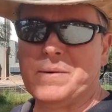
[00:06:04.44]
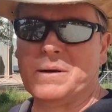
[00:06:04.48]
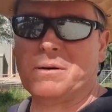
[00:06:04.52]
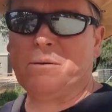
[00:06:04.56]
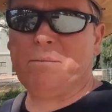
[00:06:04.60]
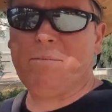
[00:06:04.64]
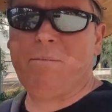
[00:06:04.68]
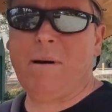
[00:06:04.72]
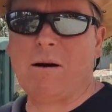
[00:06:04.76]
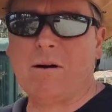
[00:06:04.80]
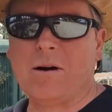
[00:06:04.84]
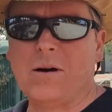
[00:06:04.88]
stop there
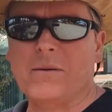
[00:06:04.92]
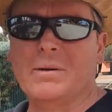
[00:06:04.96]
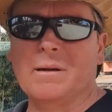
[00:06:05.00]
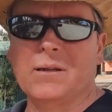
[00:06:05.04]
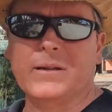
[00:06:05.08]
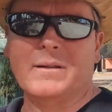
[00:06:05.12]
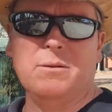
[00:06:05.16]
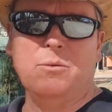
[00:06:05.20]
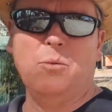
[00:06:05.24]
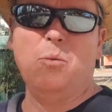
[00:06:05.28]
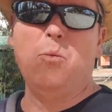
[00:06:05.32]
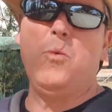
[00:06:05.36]
at Burra,
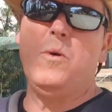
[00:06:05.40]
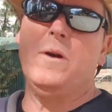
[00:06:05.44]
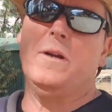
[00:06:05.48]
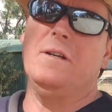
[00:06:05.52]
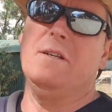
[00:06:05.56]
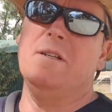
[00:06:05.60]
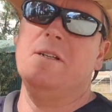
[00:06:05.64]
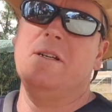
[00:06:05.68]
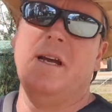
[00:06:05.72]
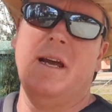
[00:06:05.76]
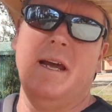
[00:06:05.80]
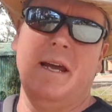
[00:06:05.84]
but the
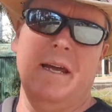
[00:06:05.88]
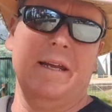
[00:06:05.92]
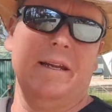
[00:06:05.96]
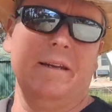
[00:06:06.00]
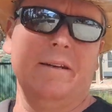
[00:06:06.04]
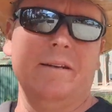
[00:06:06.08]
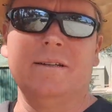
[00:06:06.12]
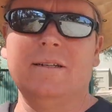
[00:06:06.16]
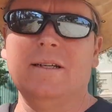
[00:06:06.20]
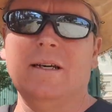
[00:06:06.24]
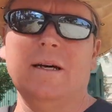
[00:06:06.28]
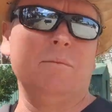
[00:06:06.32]
wind
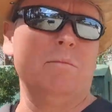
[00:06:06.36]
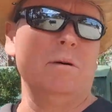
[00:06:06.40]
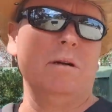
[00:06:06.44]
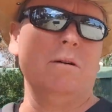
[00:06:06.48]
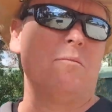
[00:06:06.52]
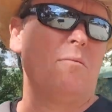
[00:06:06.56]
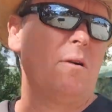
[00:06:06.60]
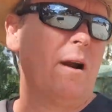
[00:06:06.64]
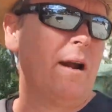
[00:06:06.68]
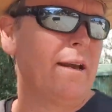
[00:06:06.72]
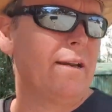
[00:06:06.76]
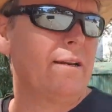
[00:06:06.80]
and uh, a bit
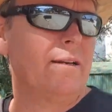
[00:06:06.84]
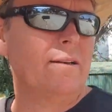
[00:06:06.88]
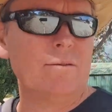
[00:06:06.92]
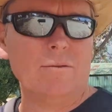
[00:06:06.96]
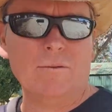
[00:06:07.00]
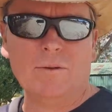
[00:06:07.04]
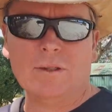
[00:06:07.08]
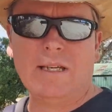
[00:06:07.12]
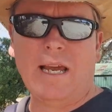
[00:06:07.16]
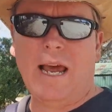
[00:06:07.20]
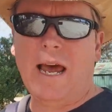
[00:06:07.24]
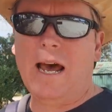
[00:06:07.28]
of rain and
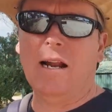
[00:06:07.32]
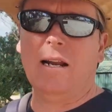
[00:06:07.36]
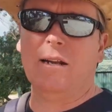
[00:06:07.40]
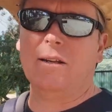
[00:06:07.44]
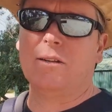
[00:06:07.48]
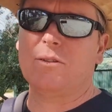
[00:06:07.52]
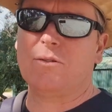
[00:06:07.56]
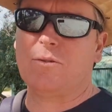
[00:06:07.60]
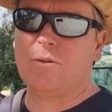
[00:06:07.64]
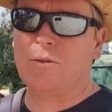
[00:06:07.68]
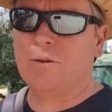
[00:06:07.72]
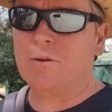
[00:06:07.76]
it was
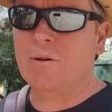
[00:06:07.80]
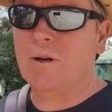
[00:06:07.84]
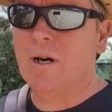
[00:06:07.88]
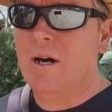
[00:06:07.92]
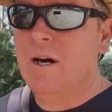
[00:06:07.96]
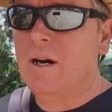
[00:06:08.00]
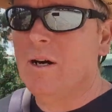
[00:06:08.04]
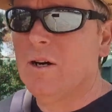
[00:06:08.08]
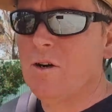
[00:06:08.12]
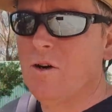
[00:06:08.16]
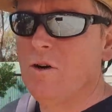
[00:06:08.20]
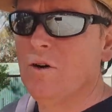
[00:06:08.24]
howling through.
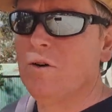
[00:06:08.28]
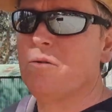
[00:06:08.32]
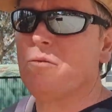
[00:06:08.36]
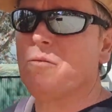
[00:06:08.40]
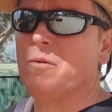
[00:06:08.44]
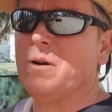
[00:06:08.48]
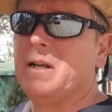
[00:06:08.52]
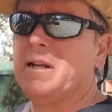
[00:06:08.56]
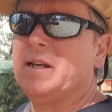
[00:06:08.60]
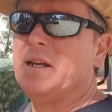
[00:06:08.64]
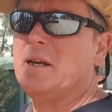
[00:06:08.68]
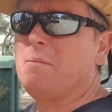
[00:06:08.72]
Couldn't
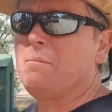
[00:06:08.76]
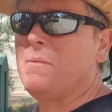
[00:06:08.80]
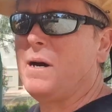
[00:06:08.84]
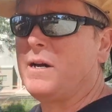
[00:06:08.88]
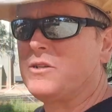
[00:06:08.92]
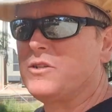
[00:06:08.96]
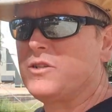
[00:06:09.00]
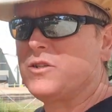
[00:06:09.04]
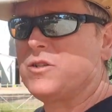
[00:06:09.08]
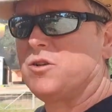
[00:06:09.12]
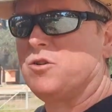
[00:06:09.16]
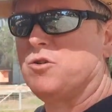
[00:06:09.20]
really get
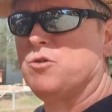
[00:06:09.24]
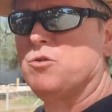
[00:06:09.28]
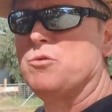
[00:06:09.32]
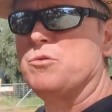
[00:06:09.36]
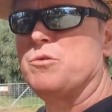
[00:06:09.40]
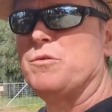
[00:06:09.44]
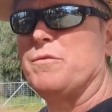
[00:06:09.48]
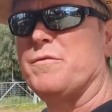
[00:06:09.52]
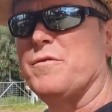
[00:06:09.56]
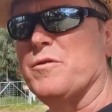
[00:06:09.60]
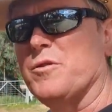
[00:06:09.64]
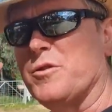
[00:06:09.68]
much
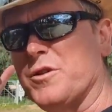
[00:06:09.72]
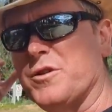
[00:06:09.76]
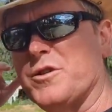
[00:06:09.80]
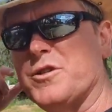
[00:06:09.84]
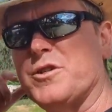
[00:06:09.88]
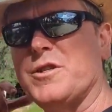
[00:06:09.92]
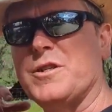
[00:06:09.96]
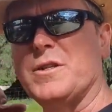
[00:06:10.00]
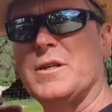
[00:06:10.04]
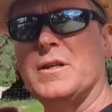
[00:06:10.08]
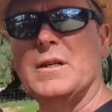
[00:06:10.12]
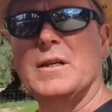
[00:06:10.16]
good
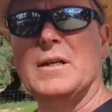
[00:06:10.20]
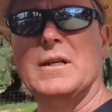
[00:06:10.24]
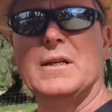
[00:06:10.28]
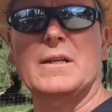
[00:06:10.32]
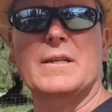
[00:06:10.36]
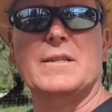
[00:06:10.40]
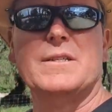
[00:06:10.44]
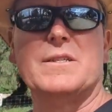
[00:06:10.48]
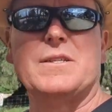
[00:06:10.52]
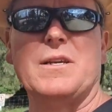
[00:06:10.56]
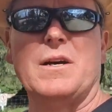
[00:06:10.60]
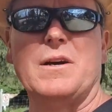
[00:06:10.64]
footage.
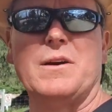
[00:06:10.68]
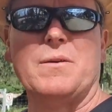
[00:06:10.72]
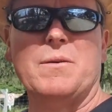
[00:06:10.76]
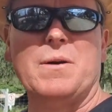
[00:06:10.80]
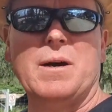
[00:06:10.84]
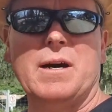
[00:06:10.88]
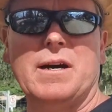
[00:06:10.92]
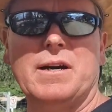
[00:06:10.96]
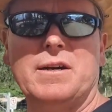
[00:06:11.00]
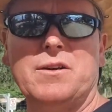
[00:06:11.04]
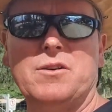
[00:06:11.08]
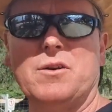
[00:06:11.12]
So
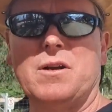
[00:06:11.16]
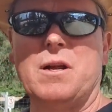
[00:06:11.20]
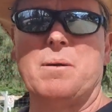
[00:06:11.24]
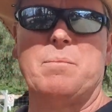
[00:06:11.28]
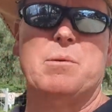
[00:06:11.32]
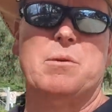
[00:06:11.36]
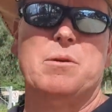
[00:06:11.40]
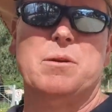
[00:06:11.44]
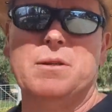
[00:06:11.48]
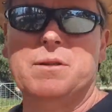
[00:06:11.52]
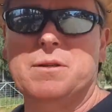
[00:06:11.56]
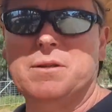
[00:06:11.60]
uh, got
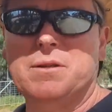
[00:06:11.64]
up